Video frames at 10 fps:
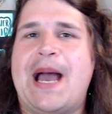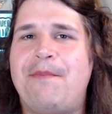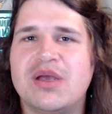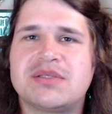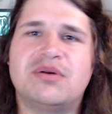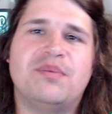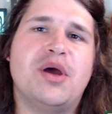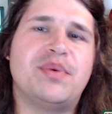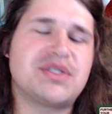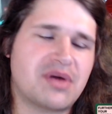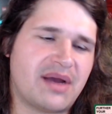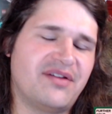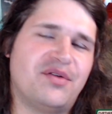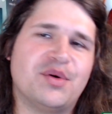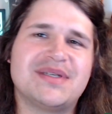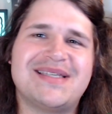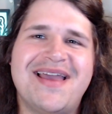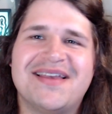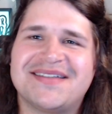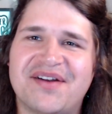personal purpose driving force,
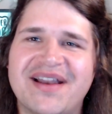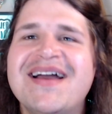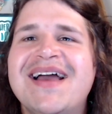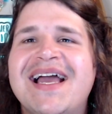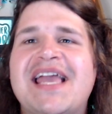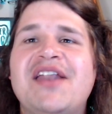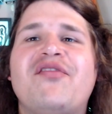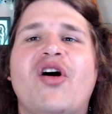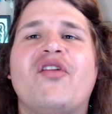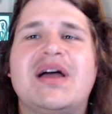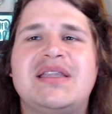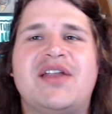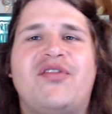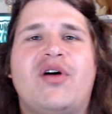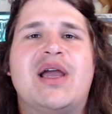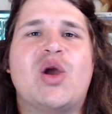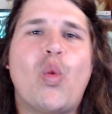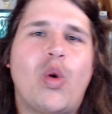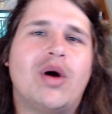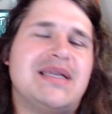can involve identifying
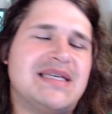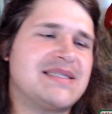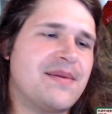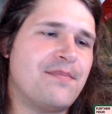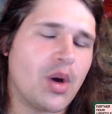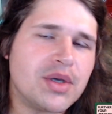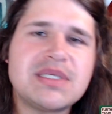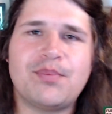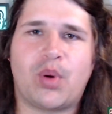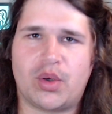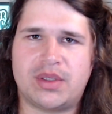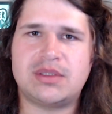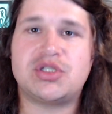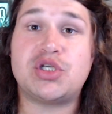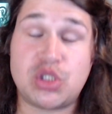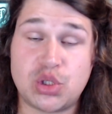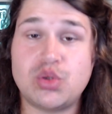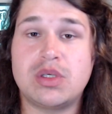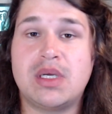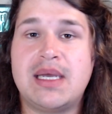what is most important to you.
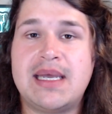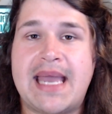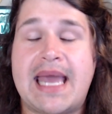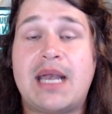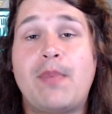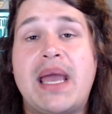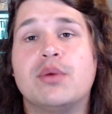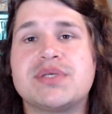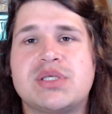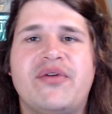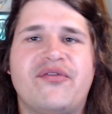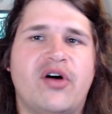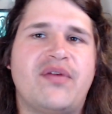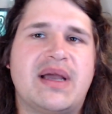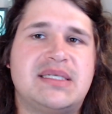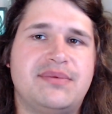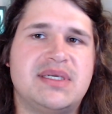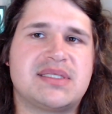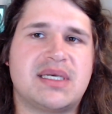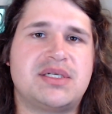And it may also involve
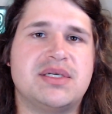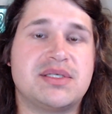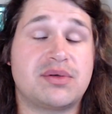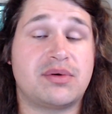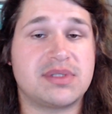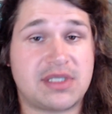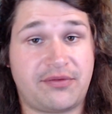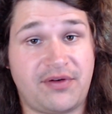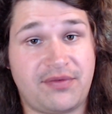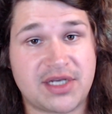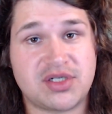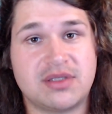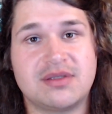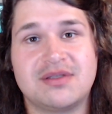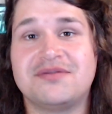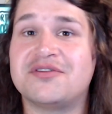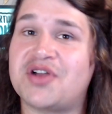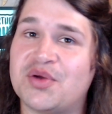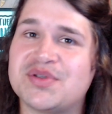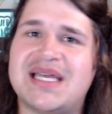activities such as self-reflection,
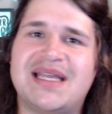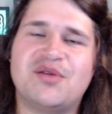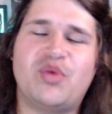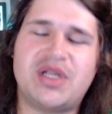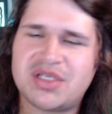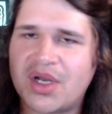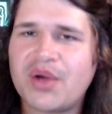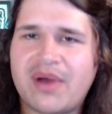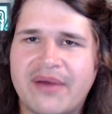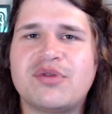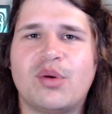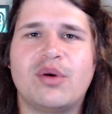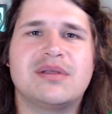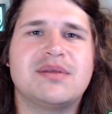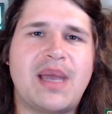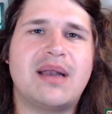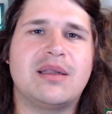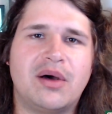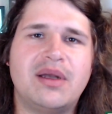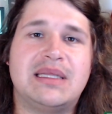goal setting, which, I've talked about a
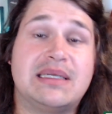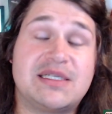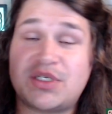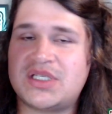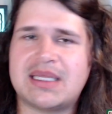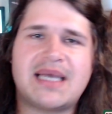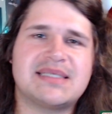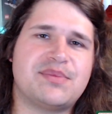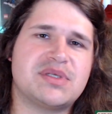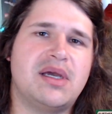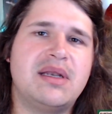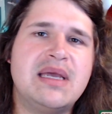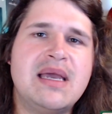lot, especially in the last episode.